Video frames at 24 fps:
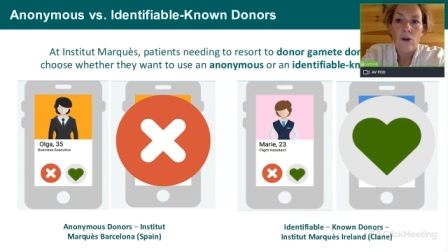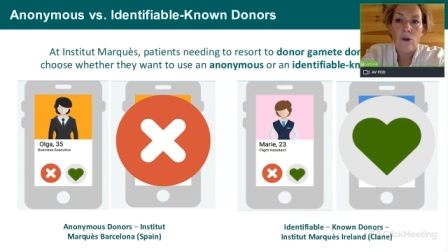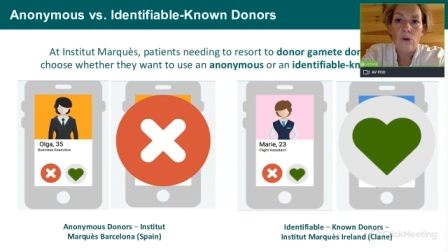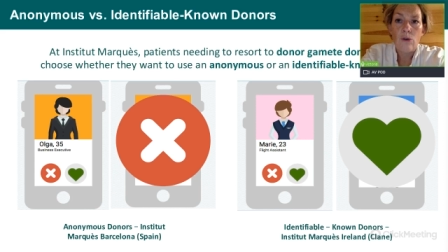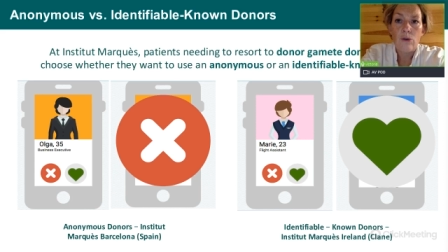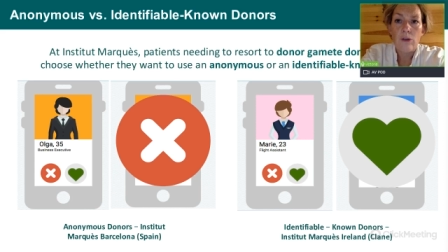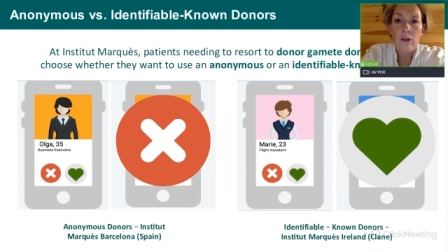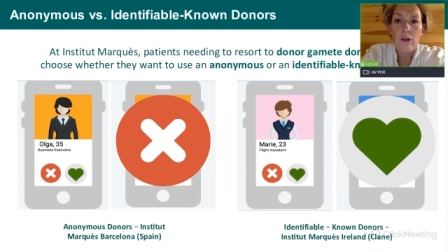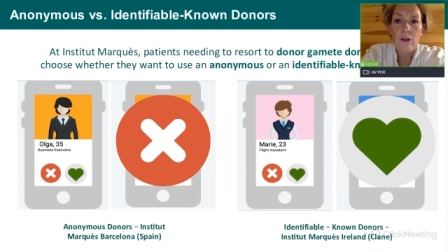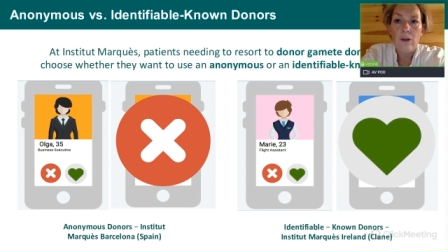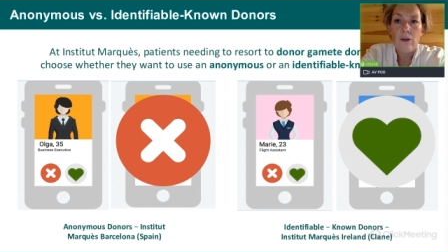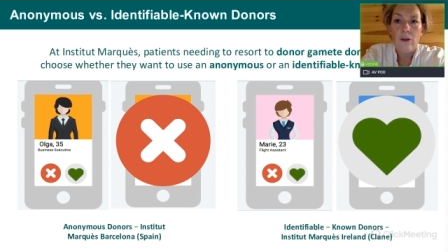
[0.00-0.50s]

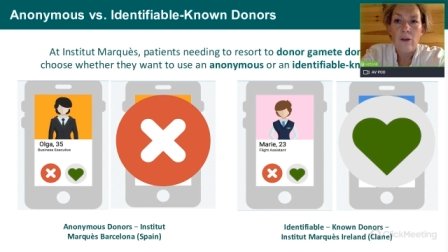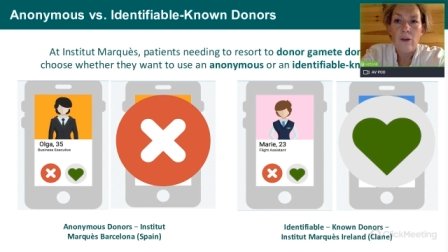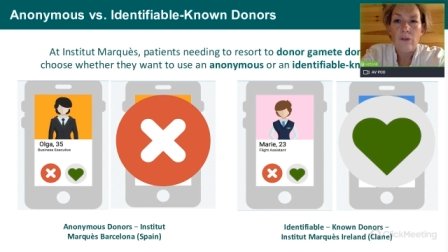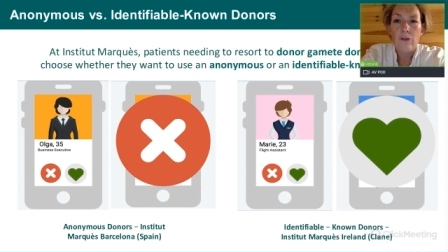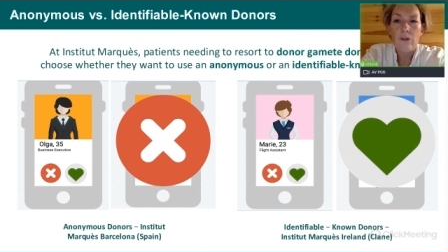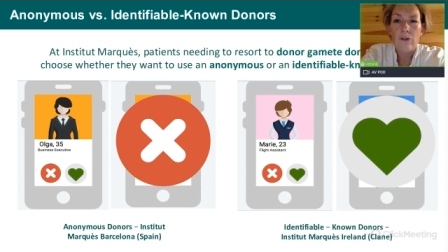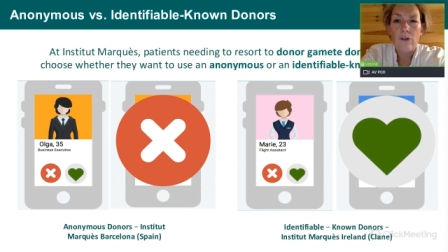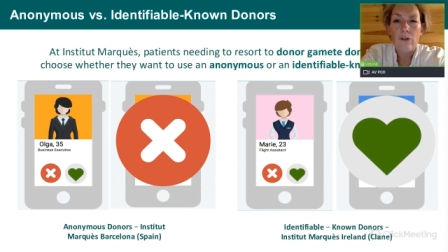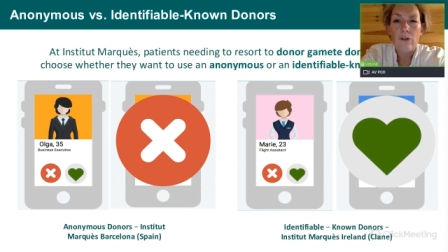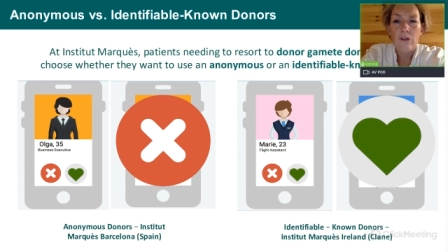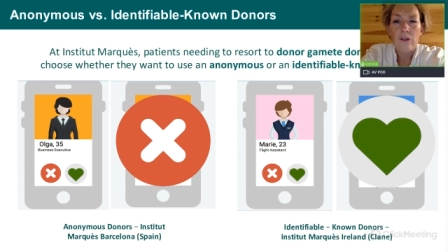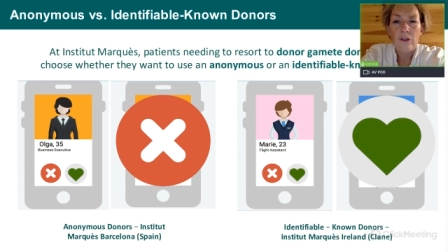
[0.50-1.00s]
although you're
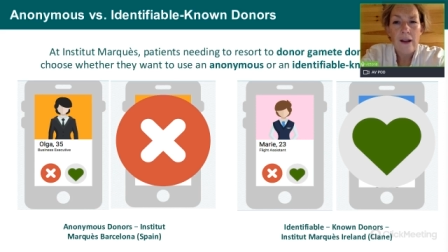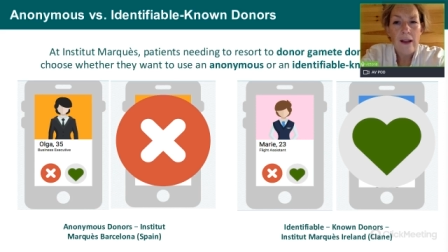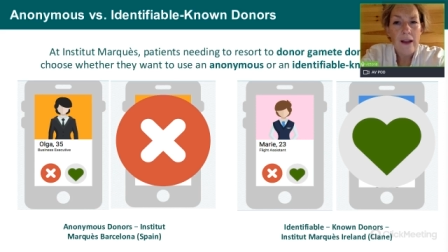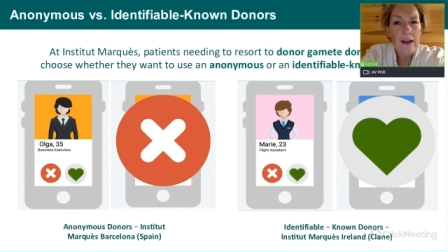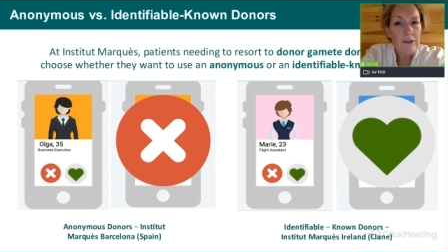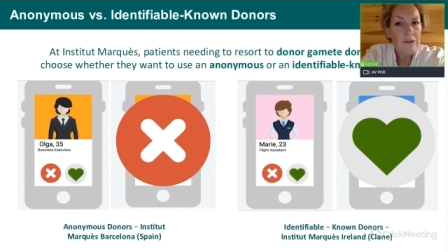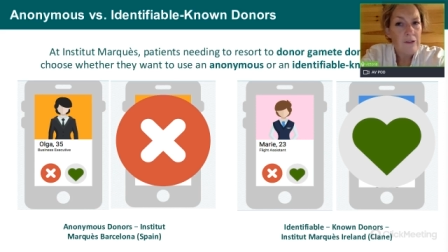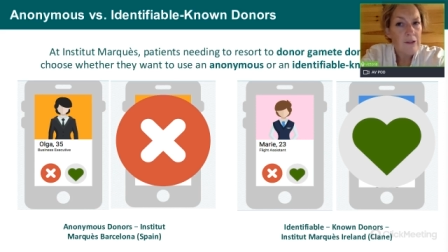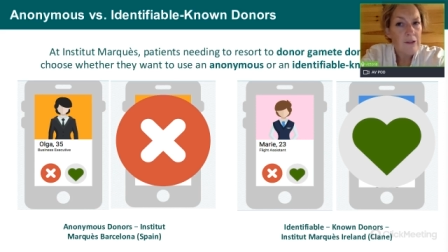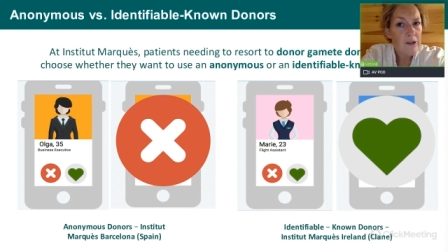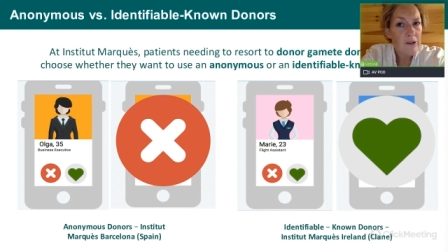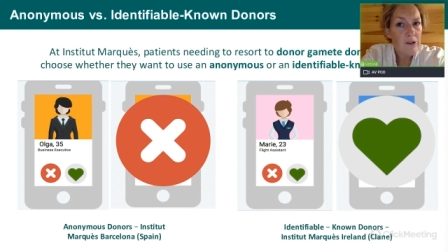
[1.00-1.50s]
not
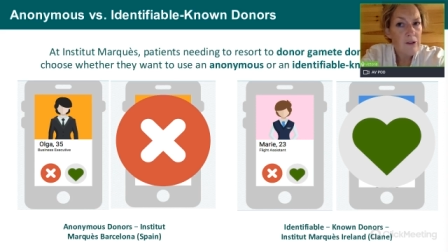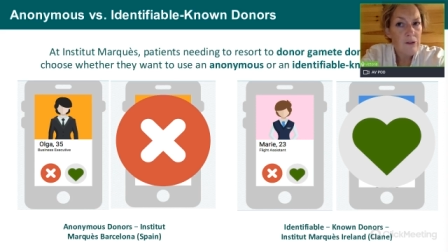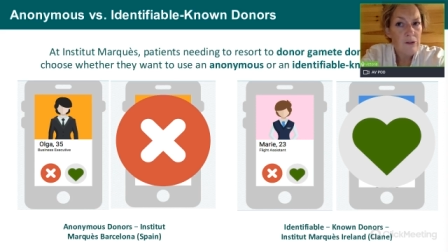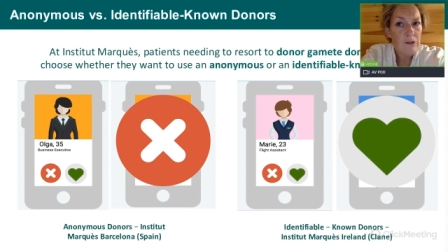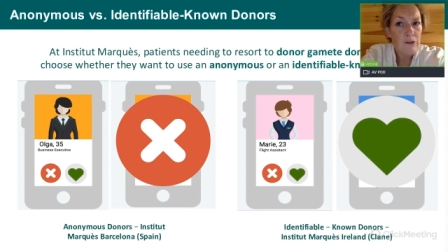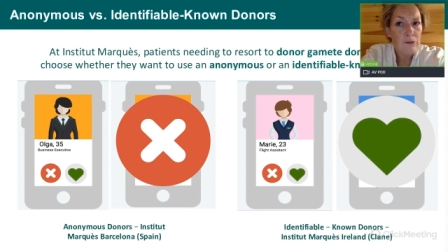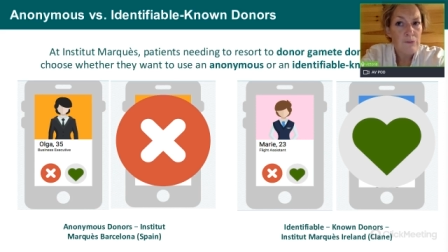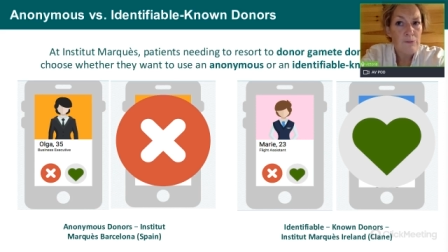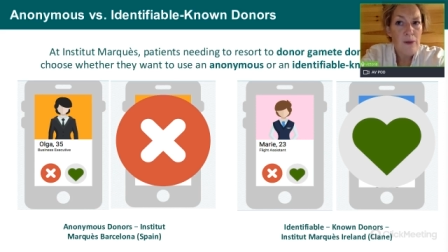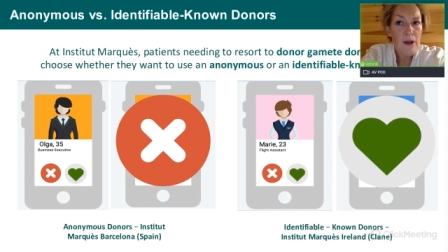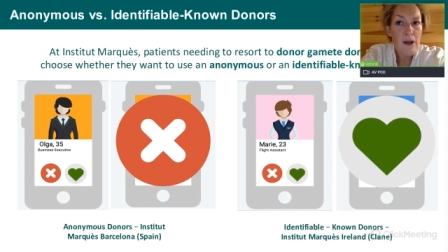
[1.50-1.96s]
allowed to use